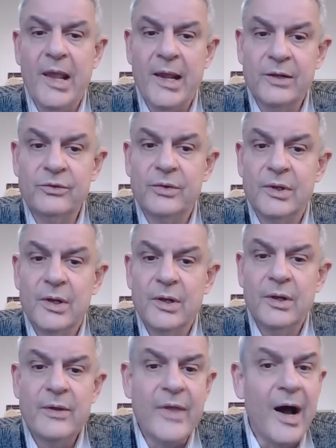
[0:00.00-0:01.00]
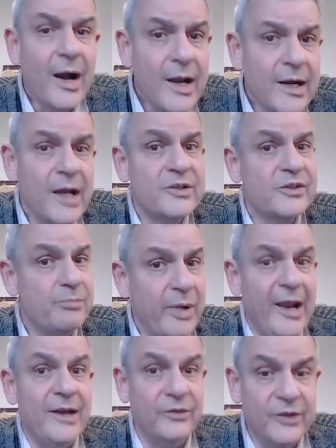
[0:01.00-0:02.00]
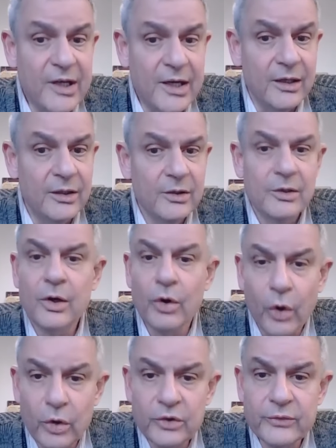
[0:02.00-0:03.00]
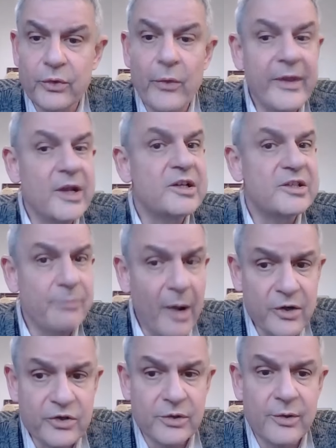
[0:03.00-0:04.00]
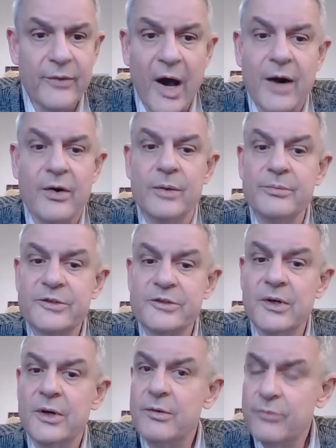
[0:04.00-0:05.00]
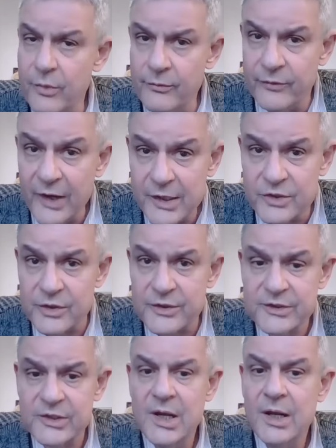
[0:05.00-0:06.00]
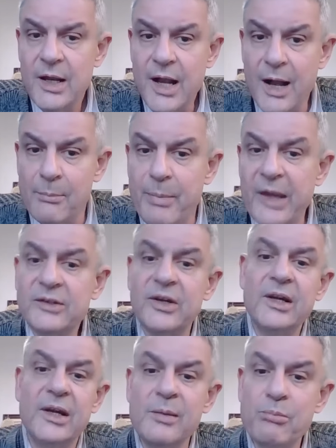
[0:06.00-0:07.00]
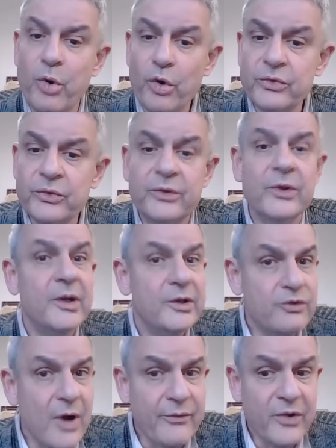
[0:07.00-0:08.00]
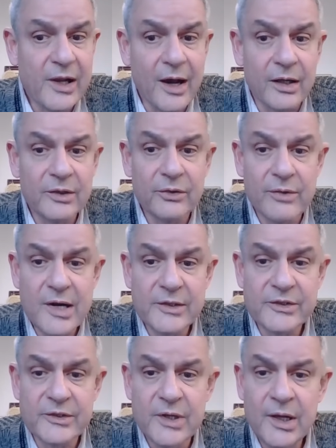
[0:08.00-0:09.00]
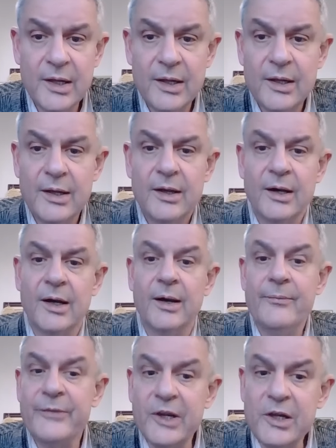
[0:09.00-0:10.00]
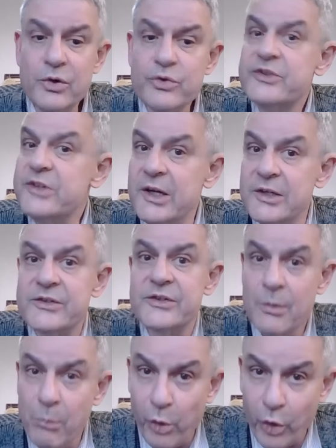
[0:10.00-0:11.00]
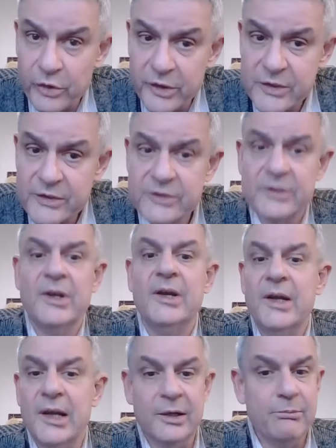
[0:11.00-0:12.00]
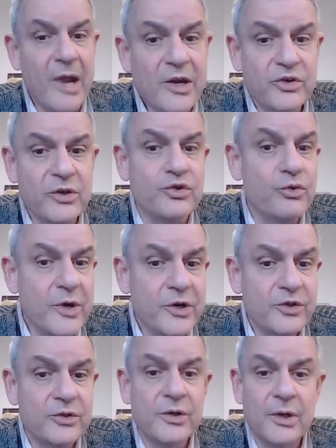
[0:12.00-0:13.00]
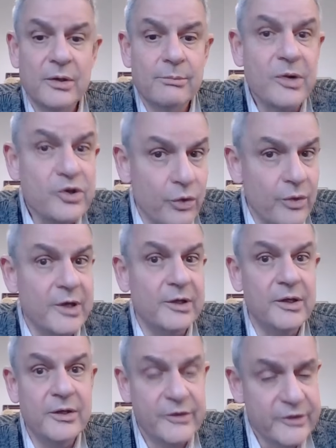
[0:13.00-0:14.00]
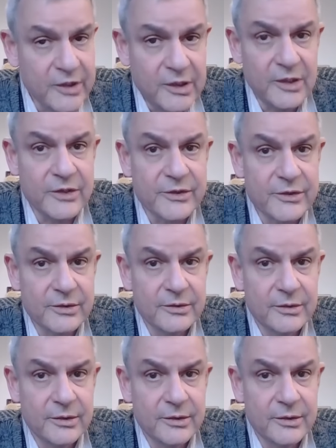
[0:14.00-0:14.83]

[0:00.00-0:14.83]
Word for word: and the Haganah's Plan D called for the expulsion of Arabs from villages abetting important traffic arteries, uh, the new state's borders, and major Jewish majority cities.